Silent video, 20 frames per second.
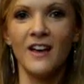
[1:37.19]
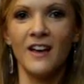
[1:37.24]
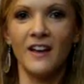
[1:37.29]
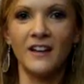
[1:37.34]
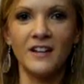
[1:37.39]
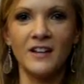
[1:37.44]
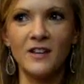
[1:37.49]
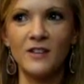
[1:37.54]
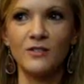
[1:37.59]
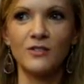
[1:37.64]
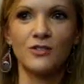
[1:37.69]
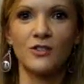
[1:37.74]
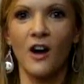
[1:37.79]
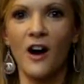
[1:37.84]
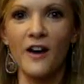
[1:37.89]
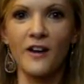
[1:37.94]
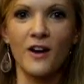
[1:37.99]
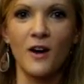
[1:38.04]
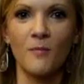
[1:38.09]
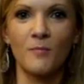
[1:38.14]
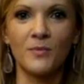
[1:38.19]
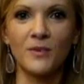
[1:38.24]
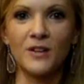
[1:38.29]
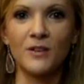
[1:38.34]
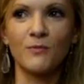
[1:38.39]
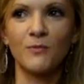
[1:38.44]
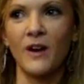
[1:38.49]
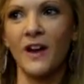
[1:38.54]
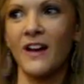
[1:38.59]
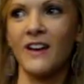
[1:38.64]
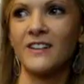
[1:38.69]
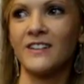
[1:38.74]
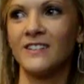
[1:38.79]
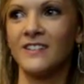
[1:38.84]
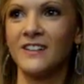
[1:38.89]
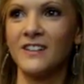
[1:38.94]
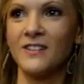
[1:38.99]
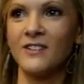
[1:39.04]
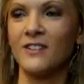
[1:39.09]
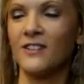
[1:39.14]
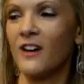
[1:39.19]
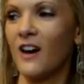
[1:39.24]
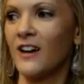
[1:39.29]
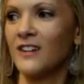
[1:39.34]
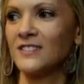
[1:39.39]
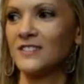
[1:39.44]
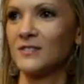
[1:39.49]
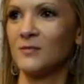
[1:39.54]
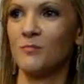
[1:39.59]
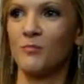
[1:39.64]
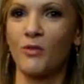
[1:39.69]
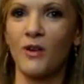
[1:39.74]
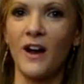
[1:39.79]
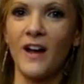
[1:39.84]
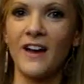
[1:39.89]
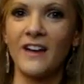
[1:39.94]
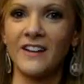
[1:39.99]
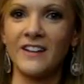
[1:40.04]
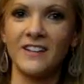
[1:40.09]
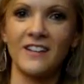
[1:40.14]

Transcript: and he got up and he ran and he got some bread,